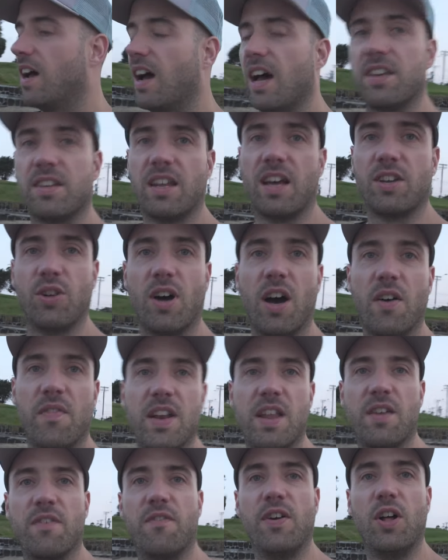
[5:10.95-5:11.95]
I don't have
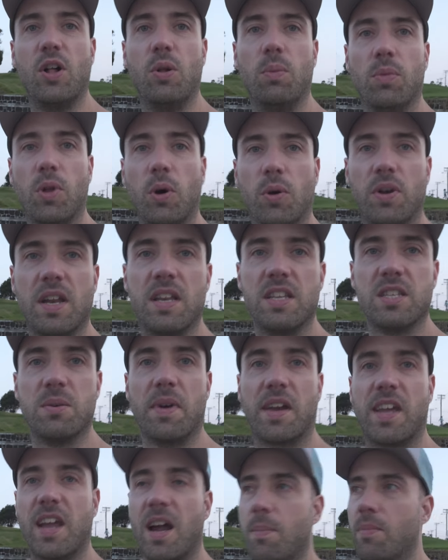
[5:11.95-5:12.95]
any film loaded into
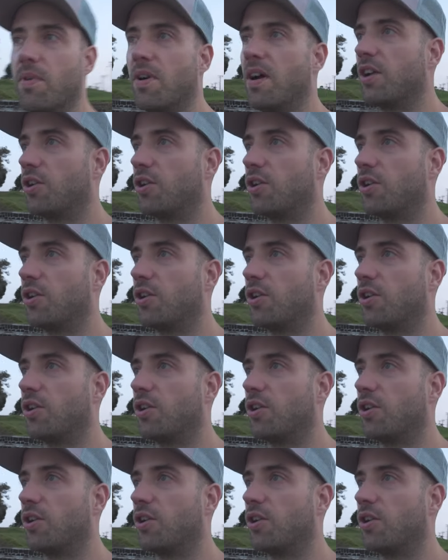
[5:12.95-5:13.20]
my camera,